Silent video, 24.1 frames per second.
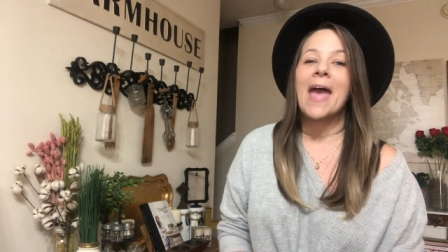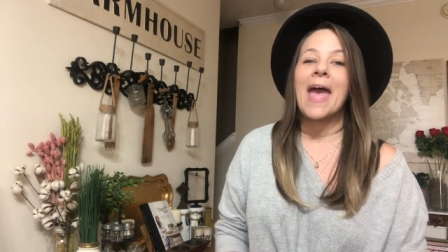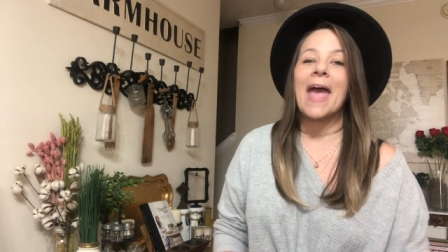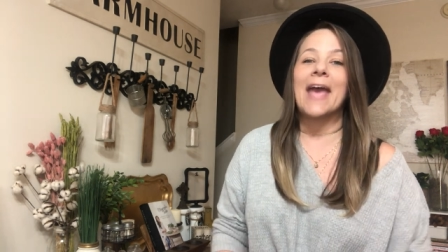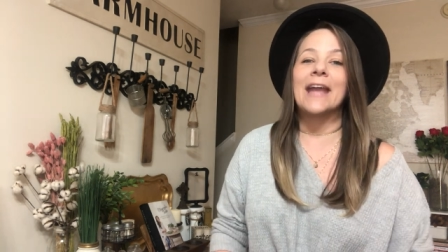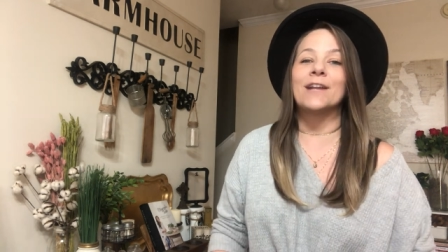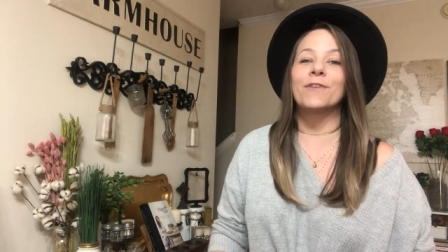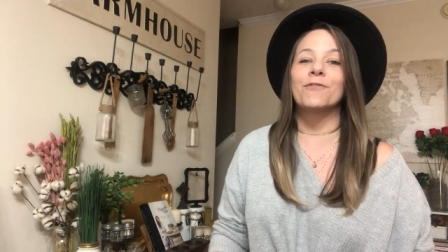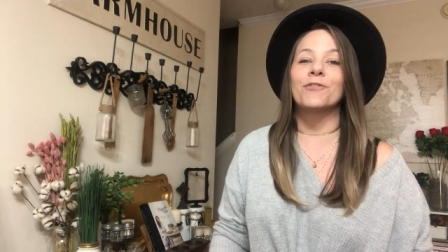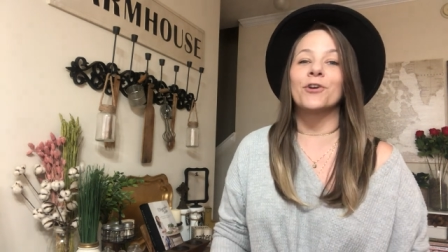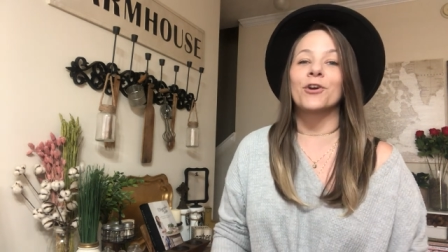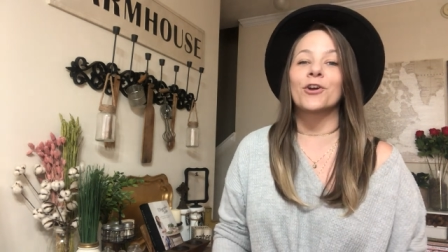
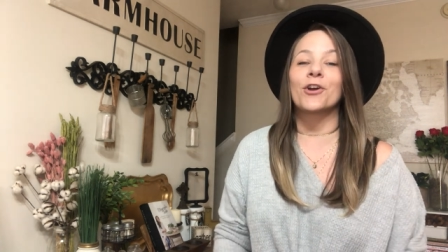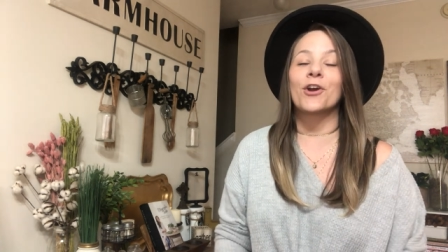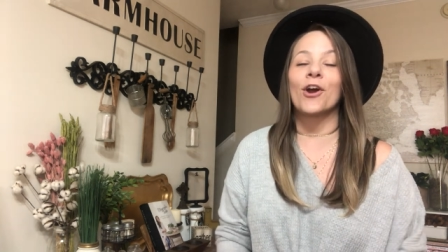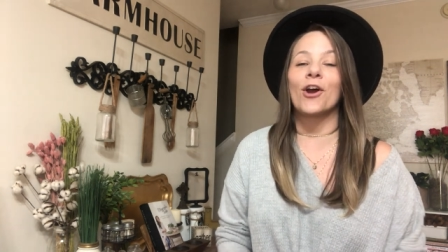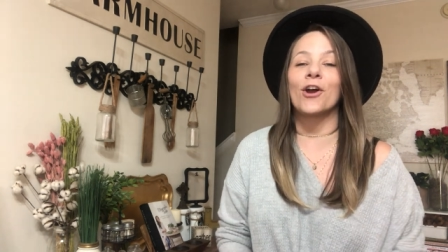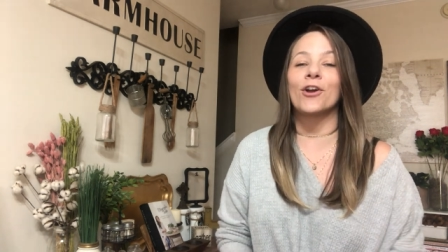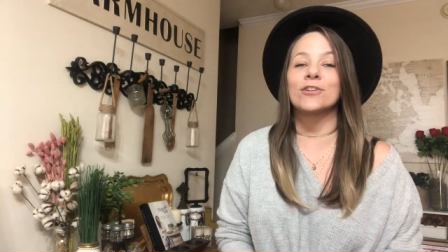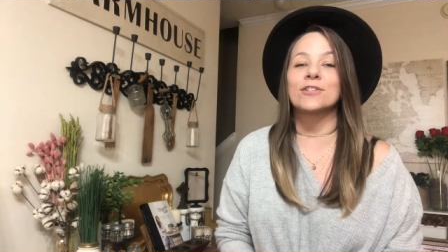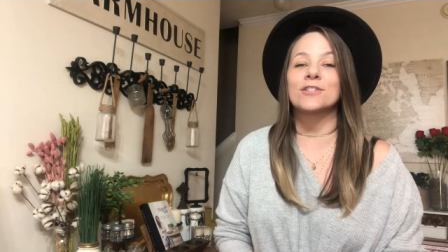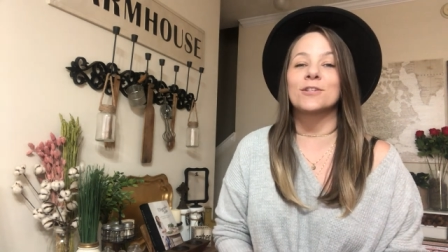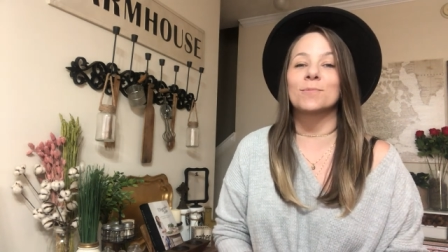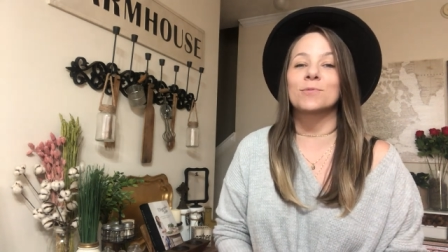And if you're a
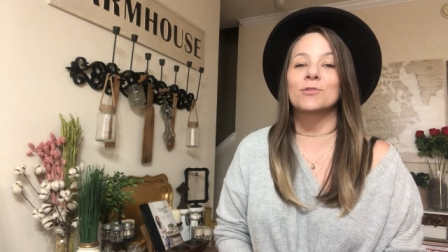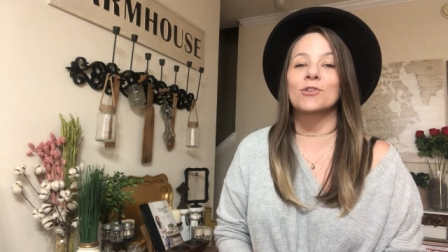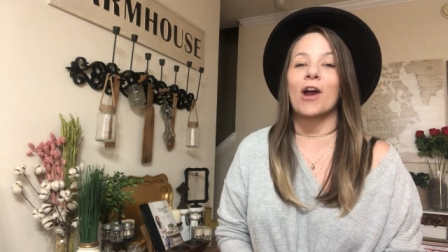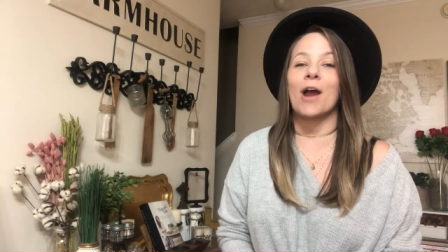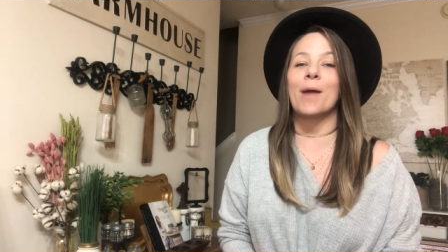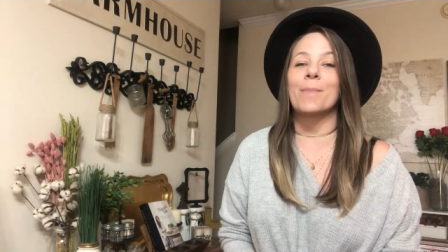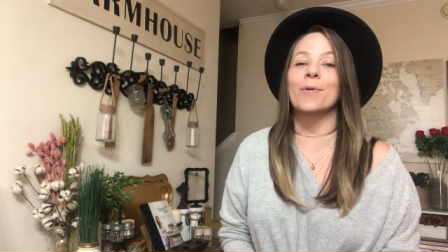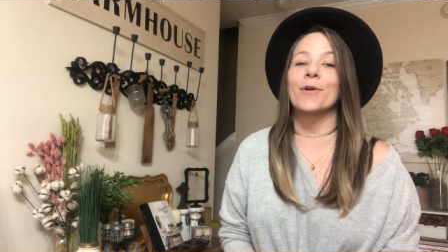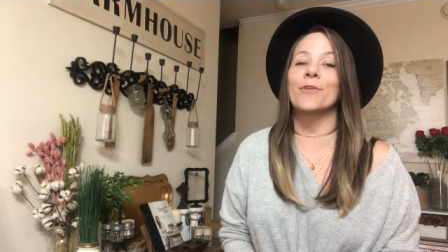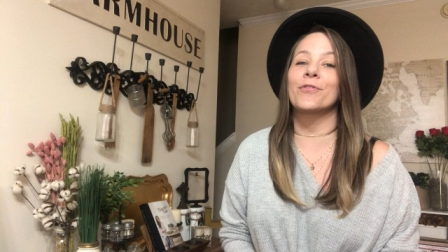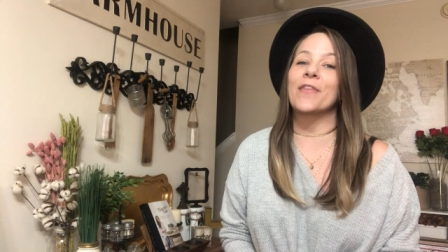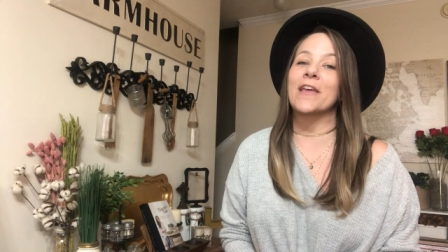current
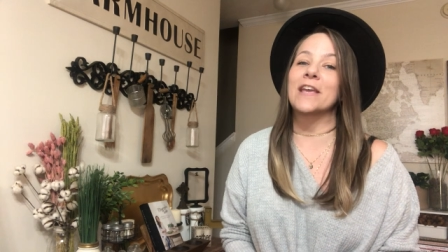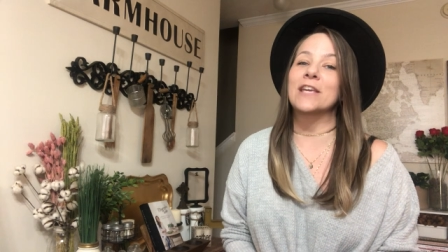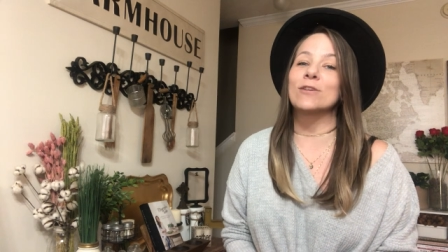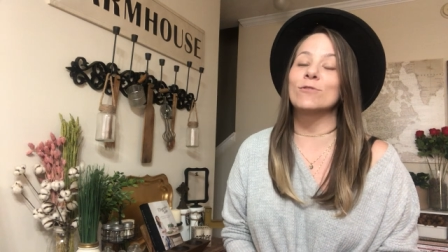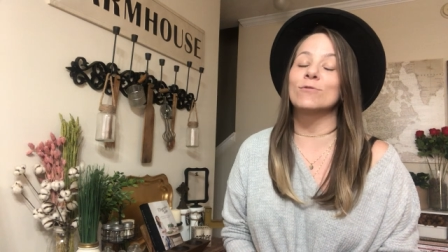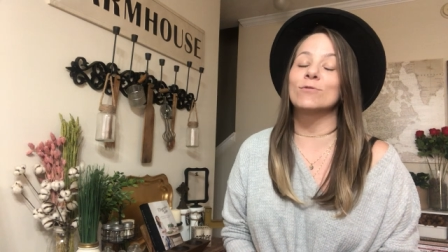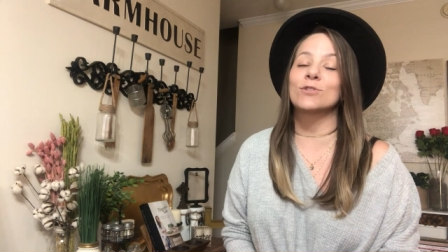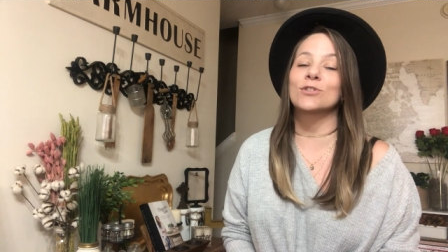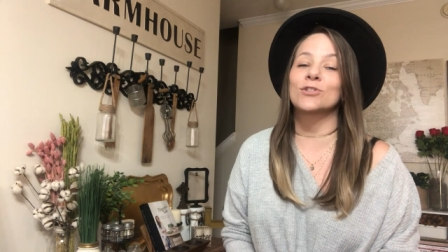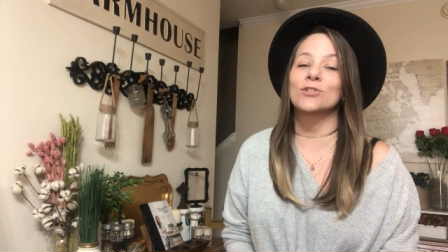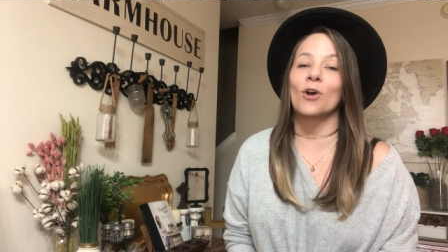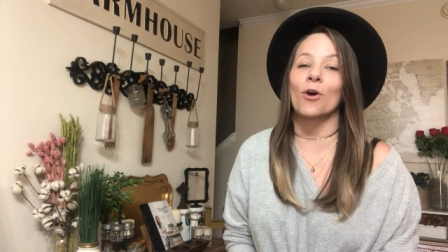subscriber, thank
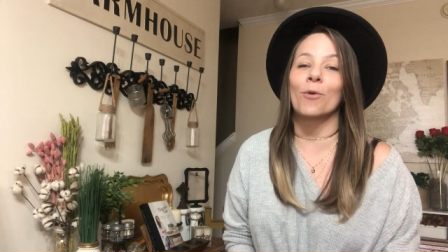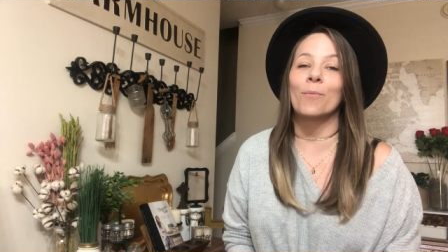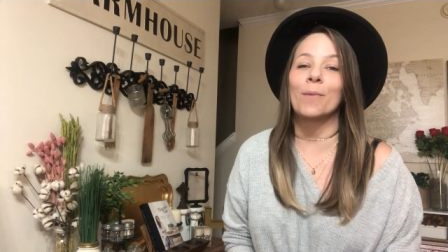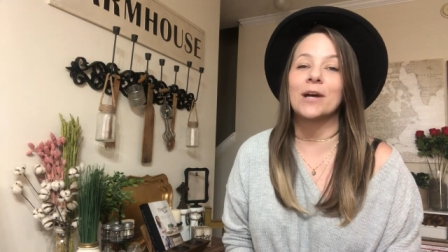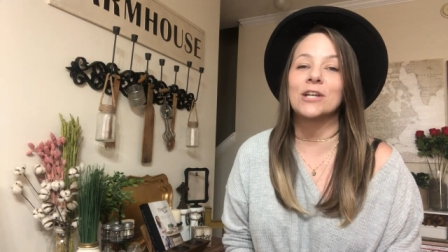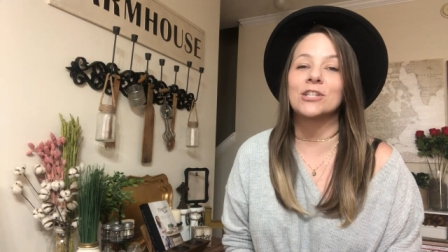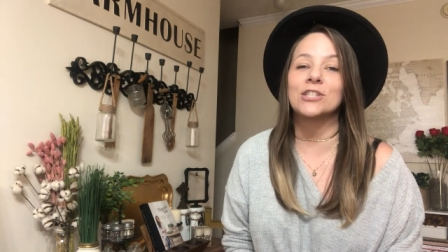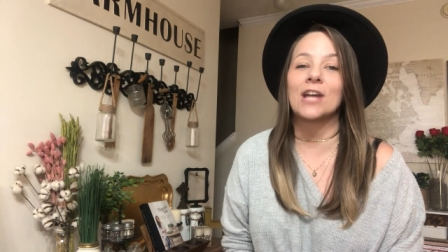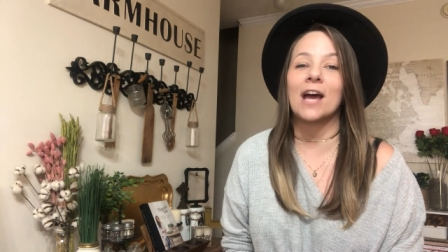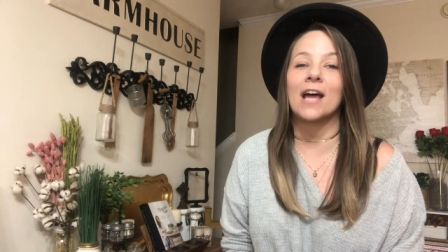you so much.